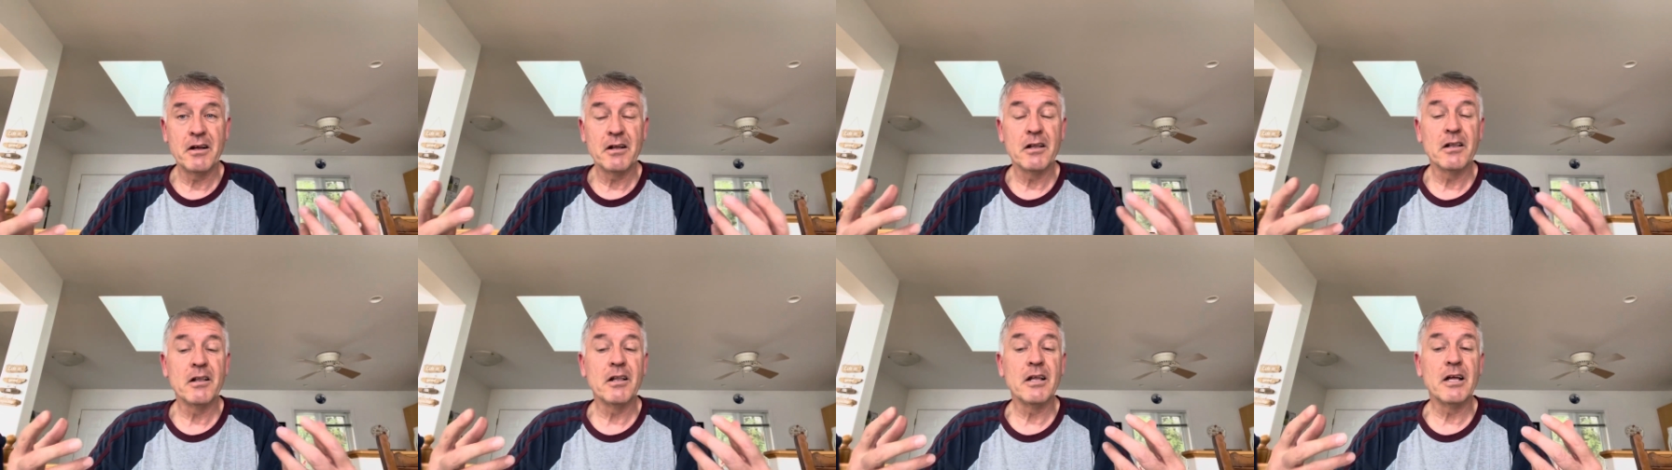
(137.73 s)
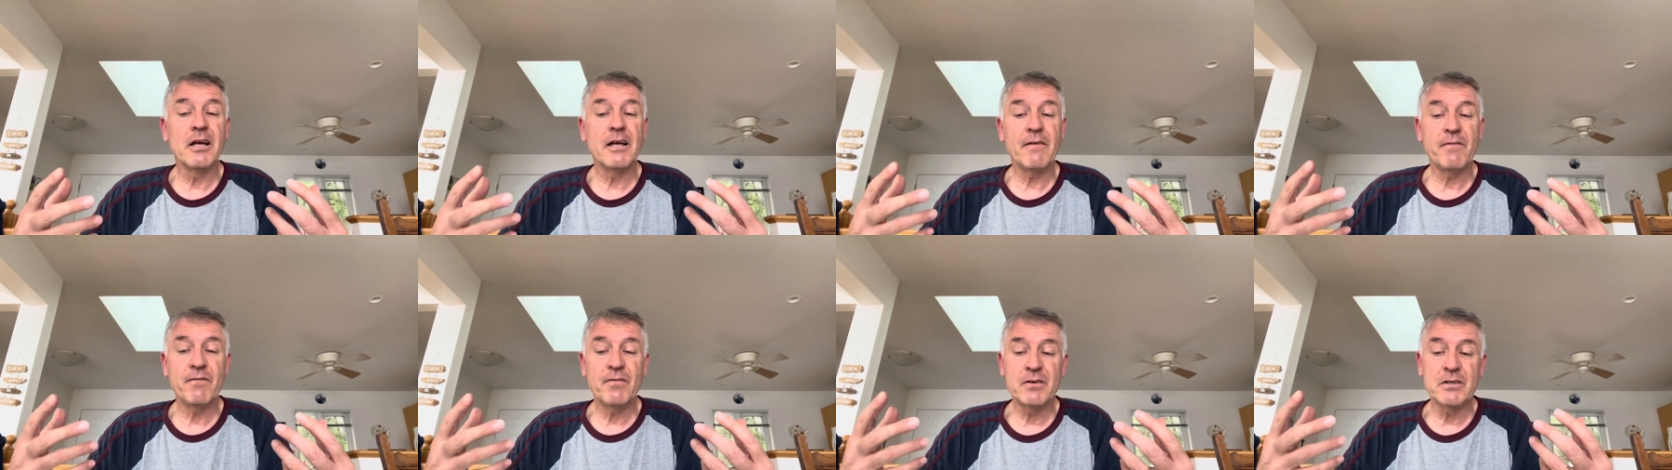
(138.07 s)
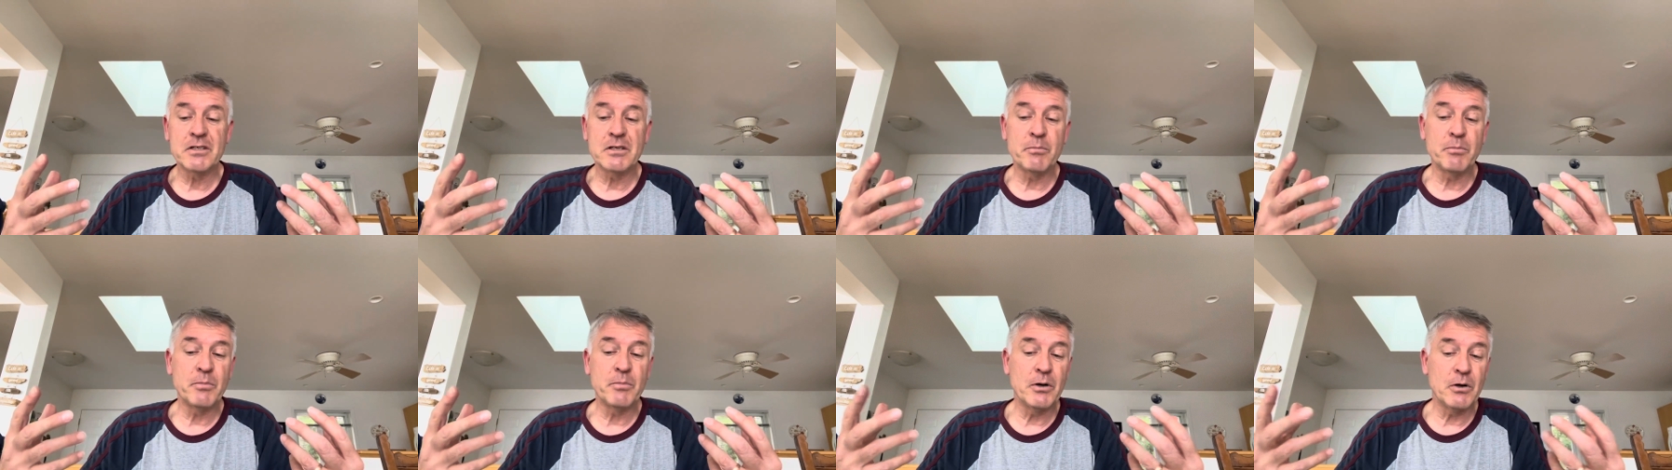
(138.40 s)
Life
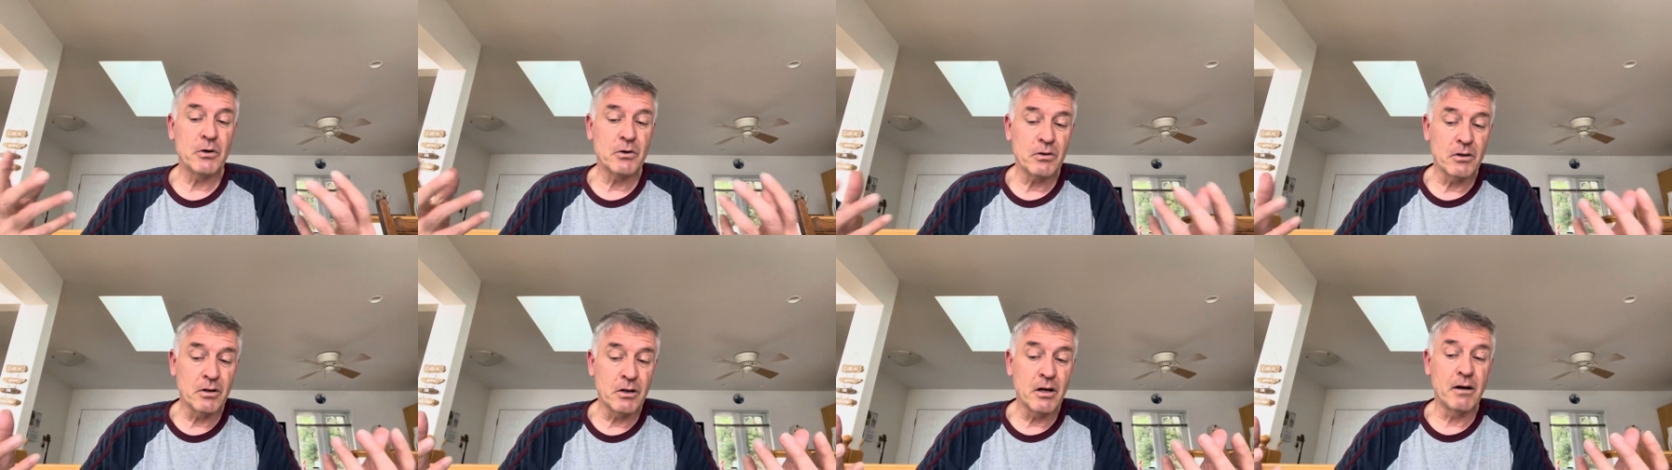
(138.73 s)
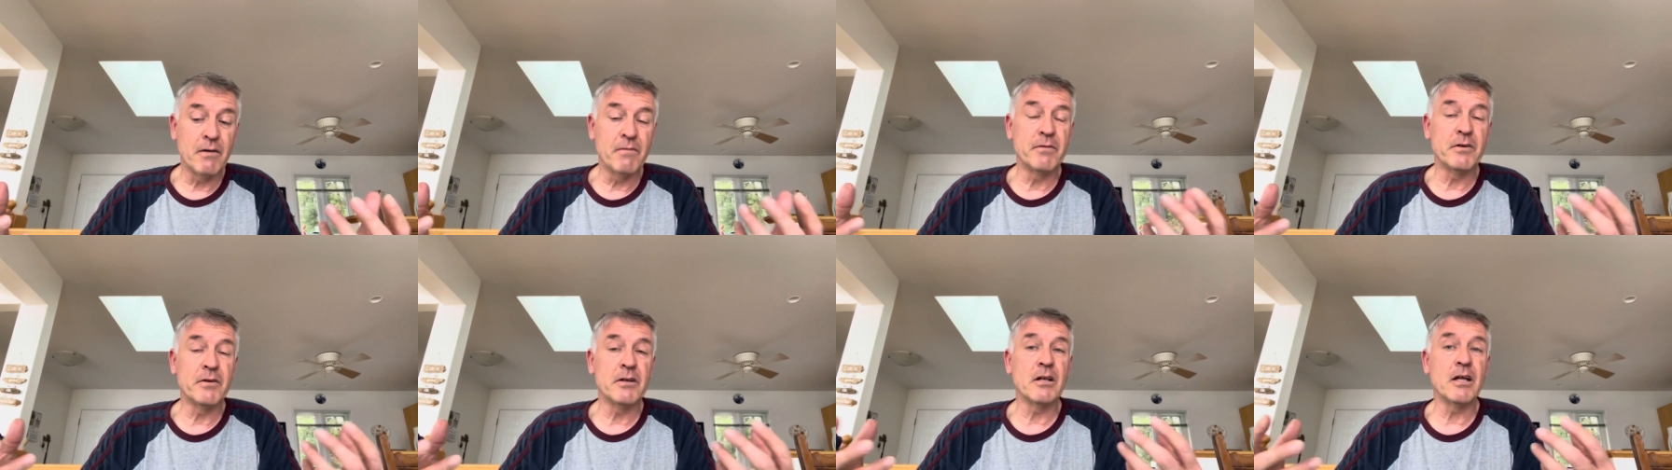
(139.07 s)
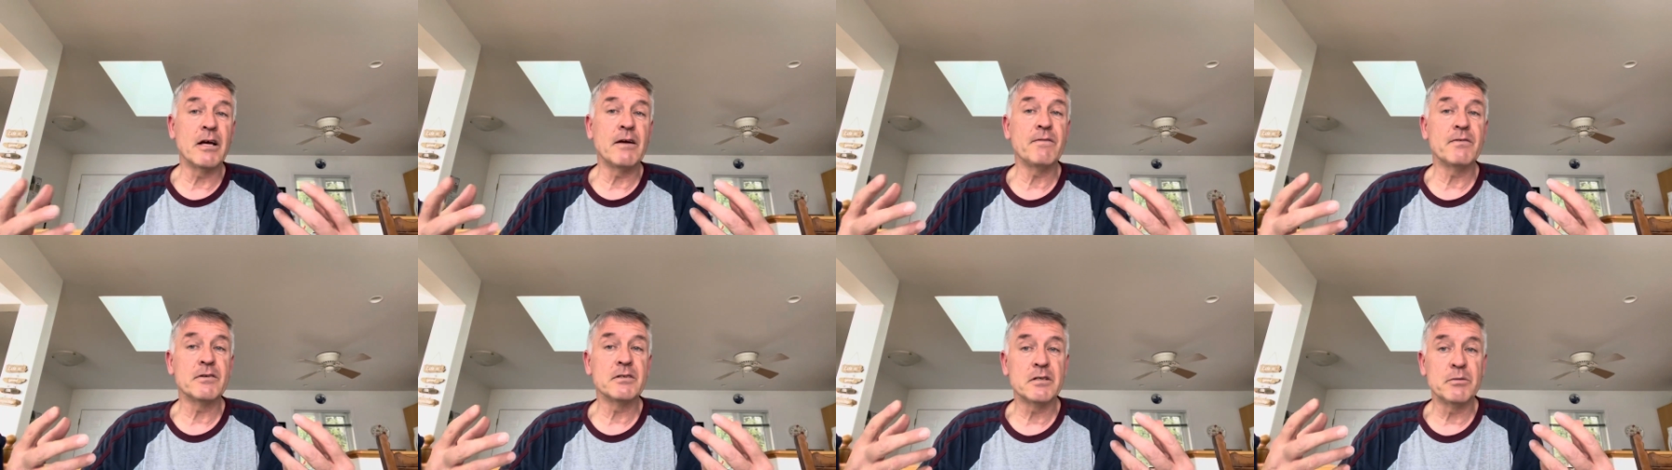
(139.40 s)
is about love and
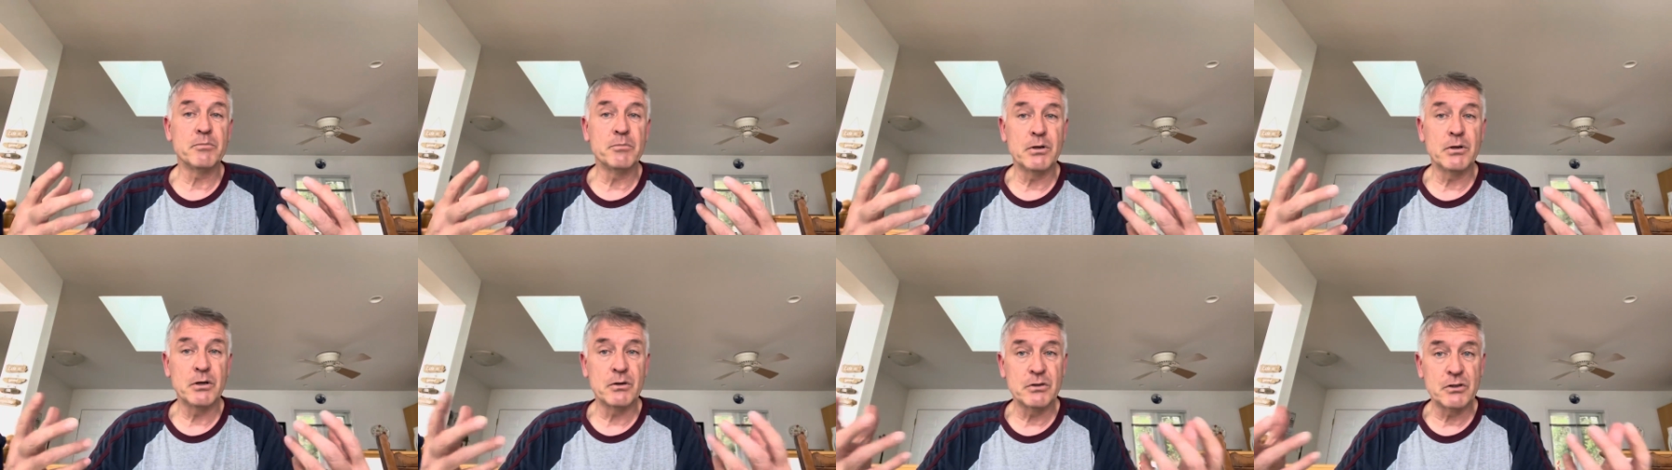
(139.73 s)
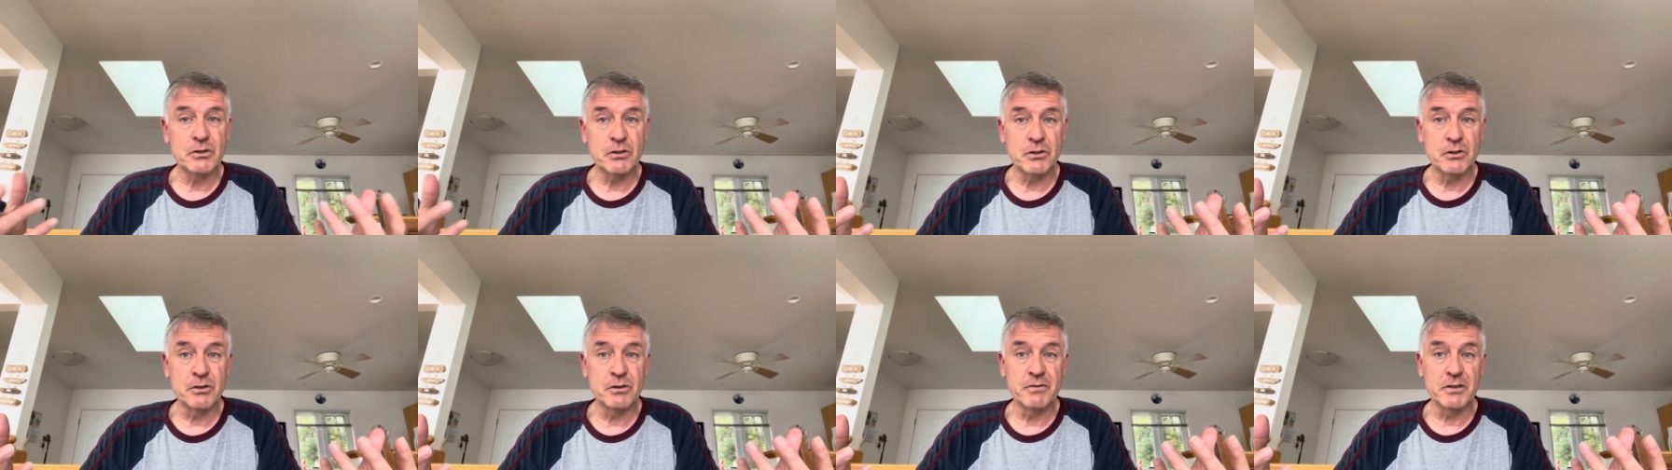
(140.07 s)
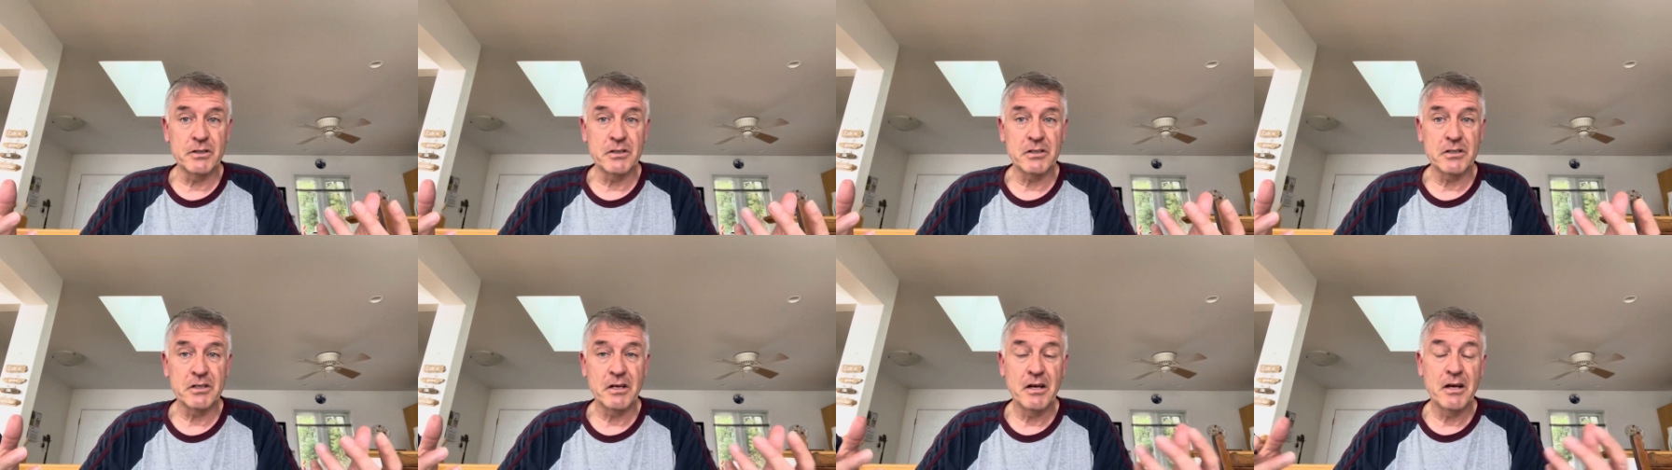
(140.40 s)
life is about
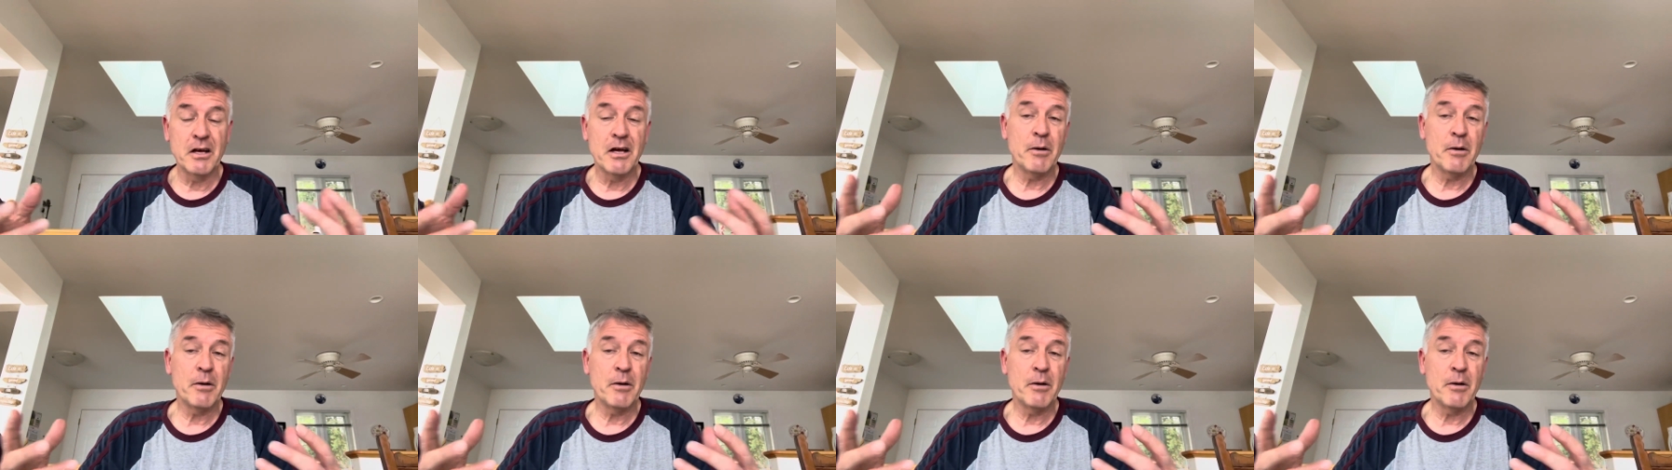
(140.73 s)
service.